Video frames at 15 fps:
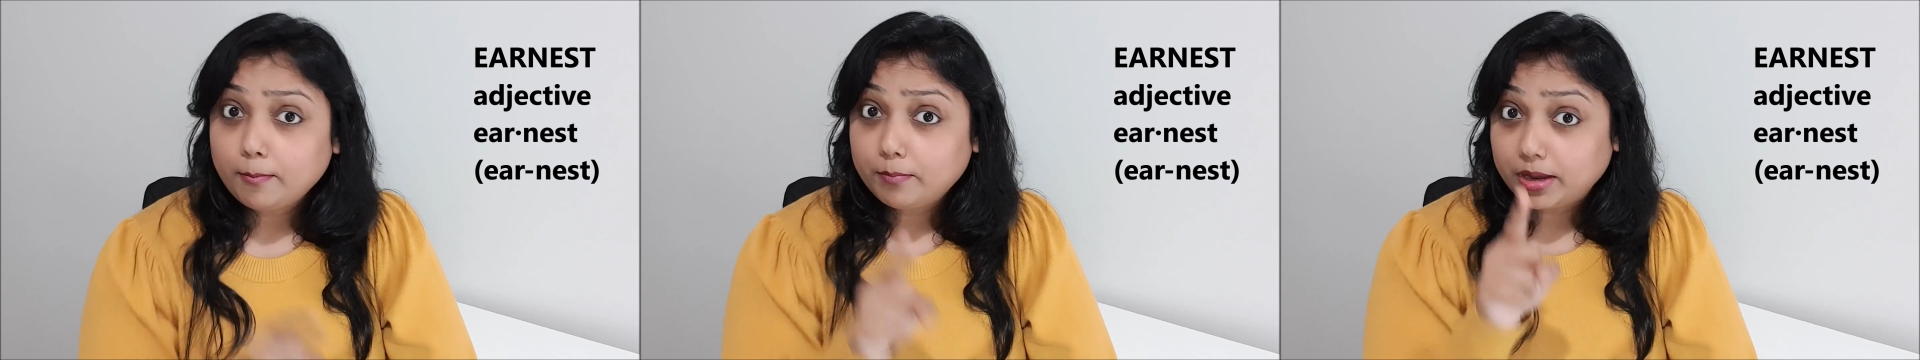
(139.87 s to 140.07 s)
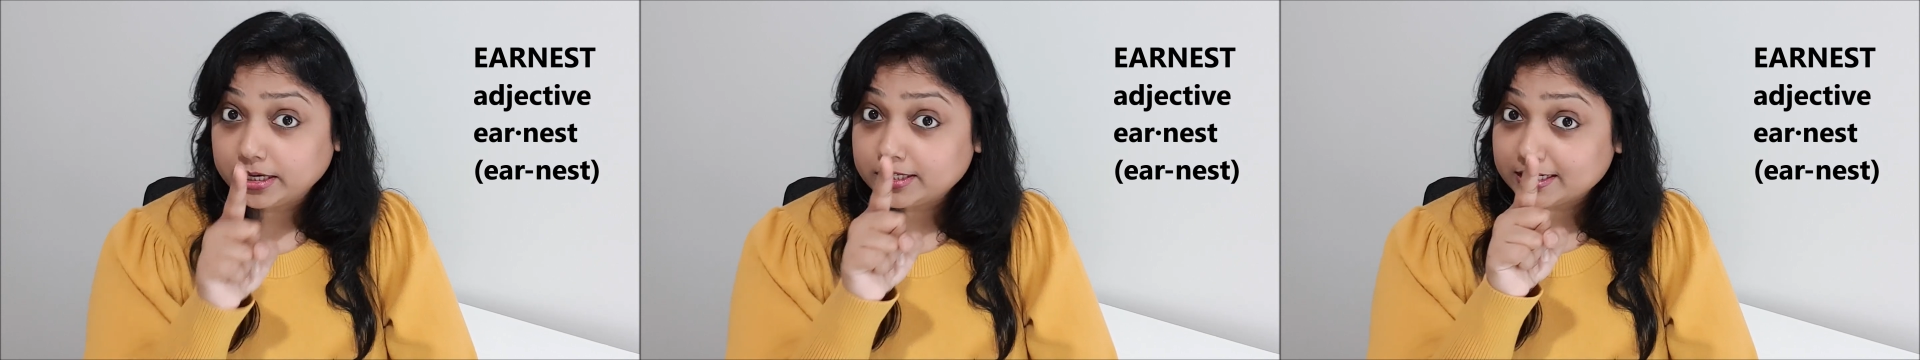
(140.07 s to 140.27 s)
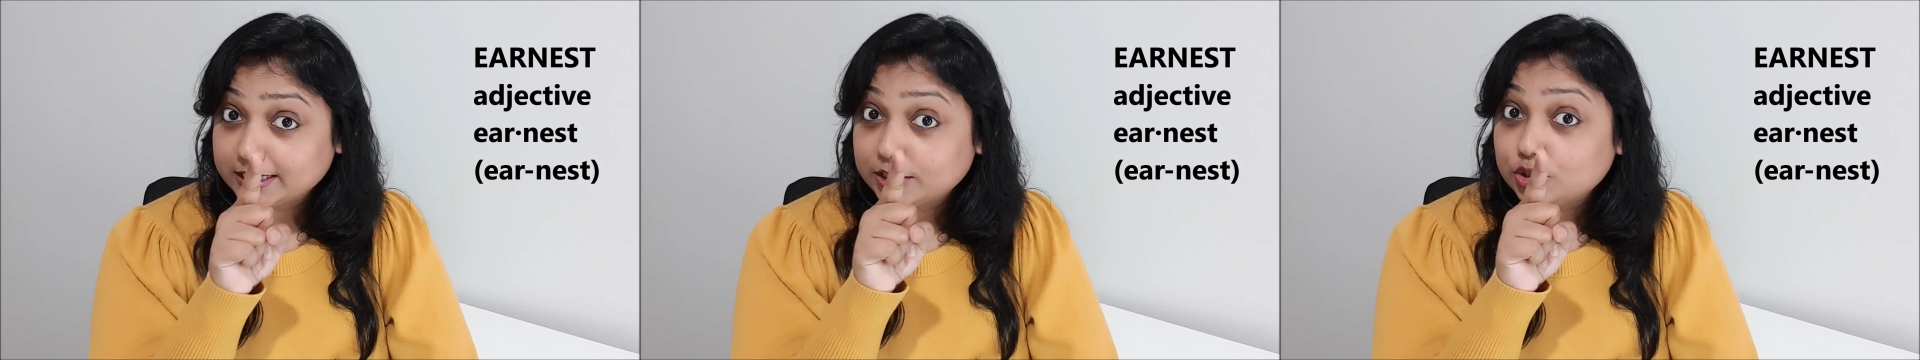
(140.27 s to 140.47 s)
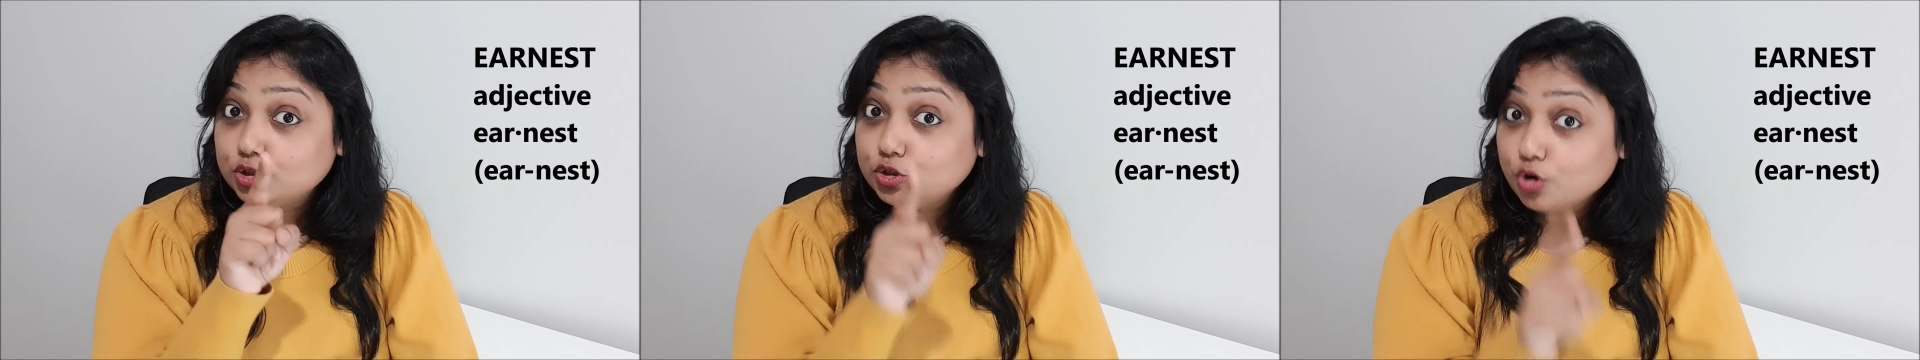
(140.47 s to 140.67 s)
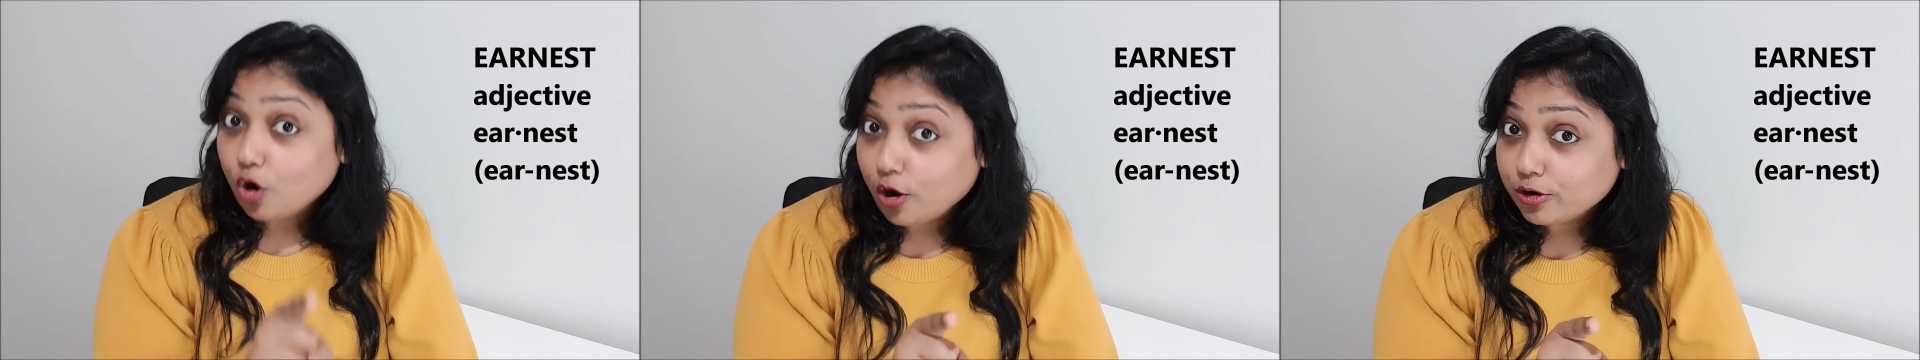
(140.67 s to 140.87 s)
But it's
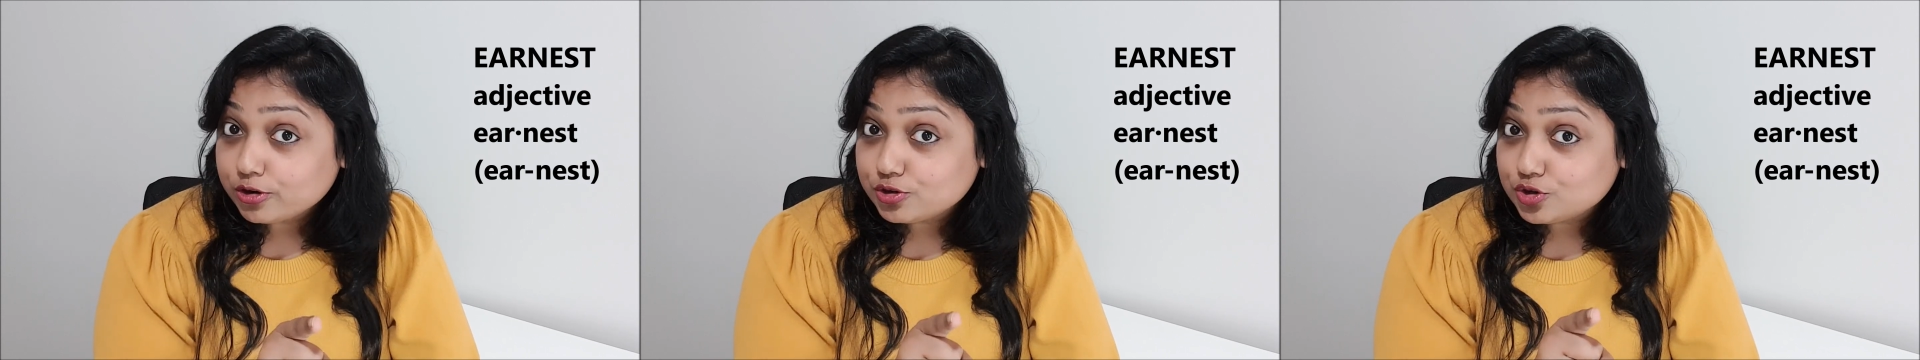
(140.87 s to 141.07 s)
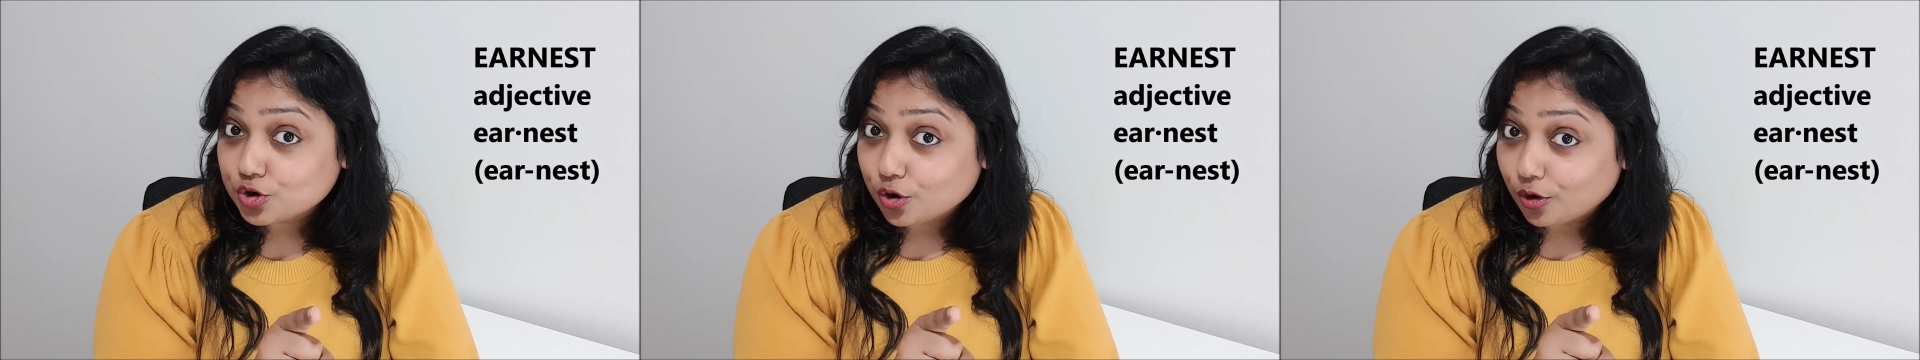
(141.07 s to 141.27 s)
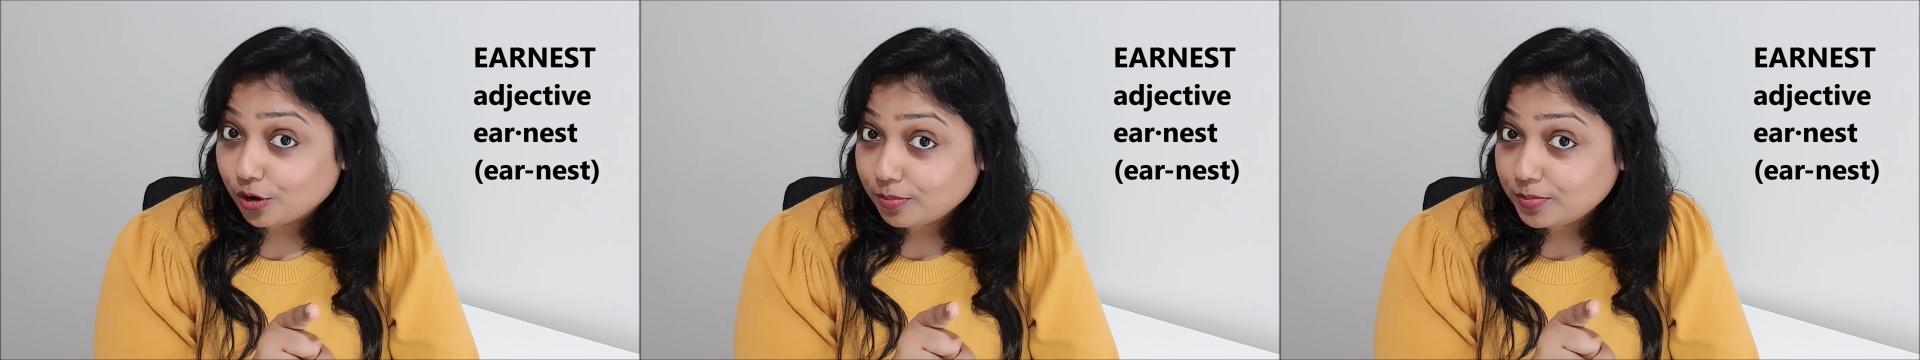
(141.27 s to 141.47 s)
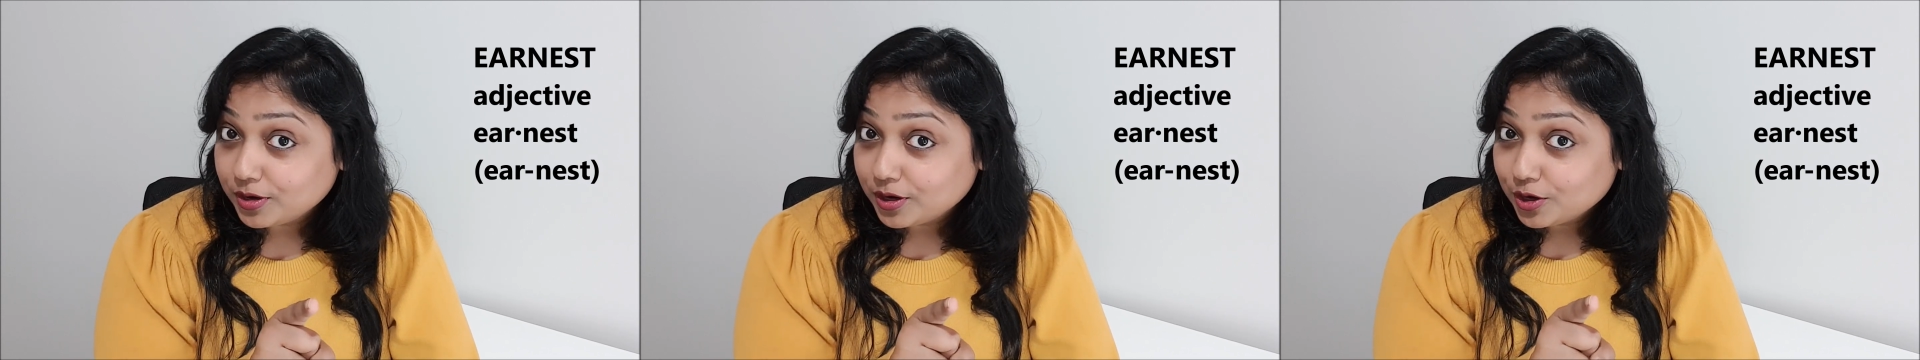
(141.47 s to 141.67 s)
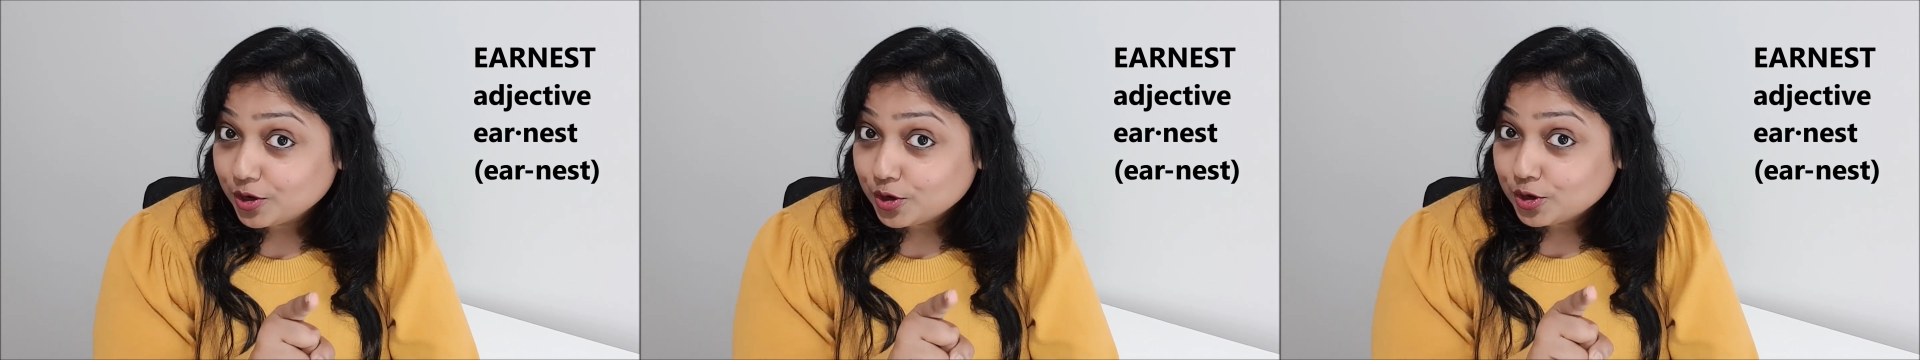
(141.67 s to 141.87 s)
your job